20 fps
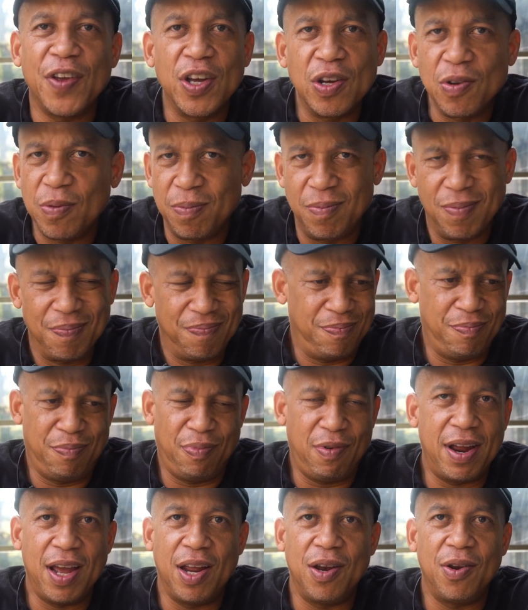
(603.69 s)
feel
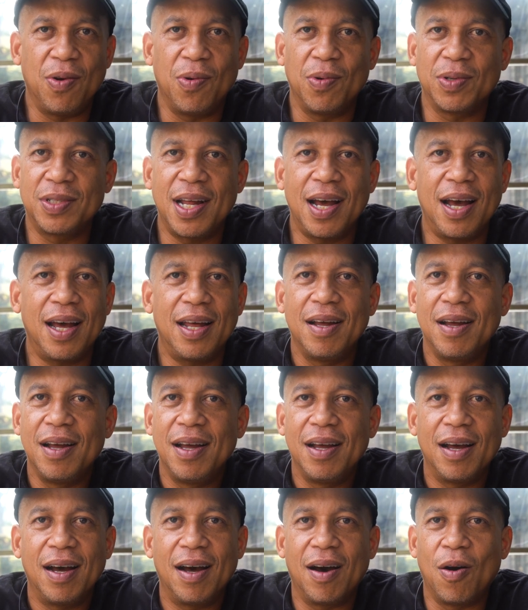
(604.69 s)
brand new. It's not
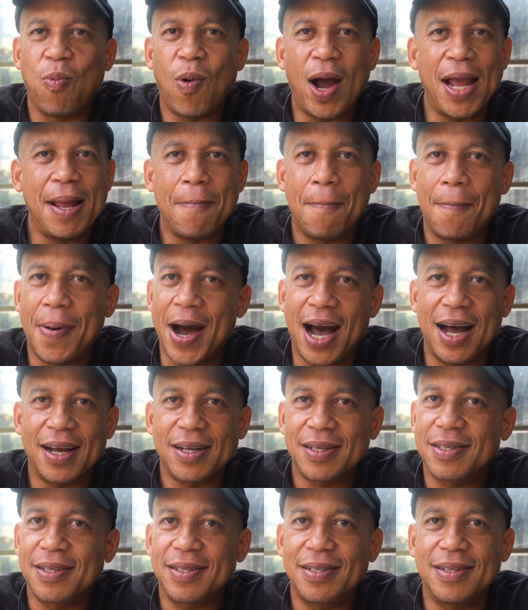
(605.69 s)
a white
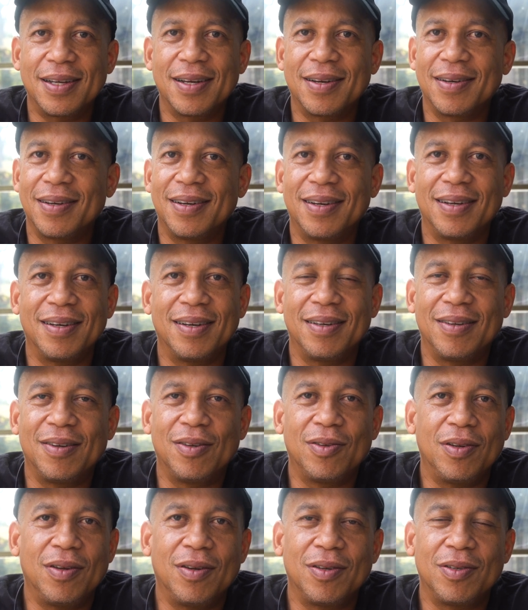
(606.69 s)
box,
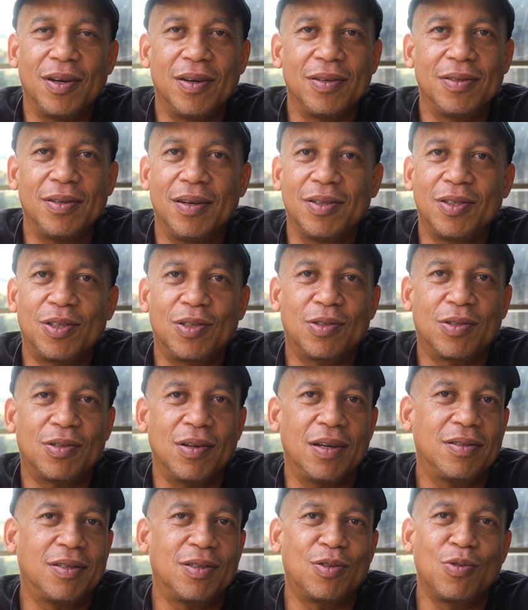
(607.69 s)

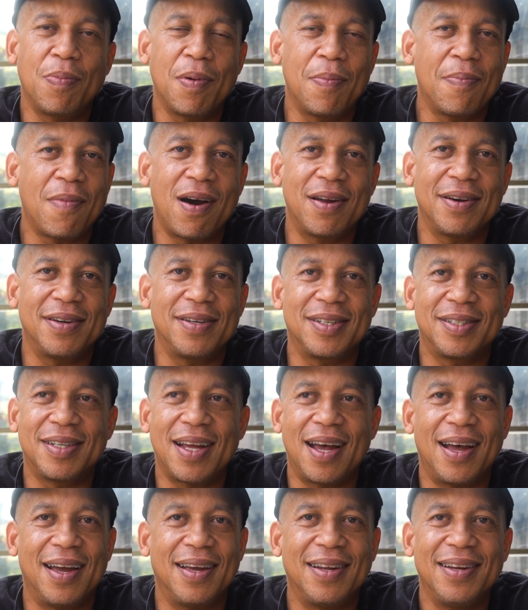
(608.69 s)
a super modern
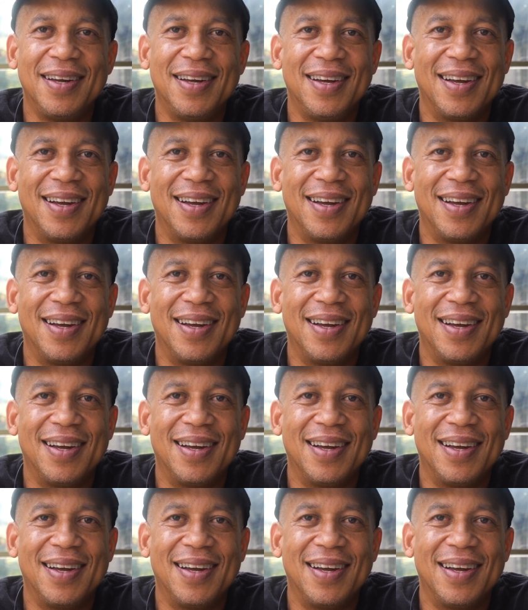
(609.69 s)
design,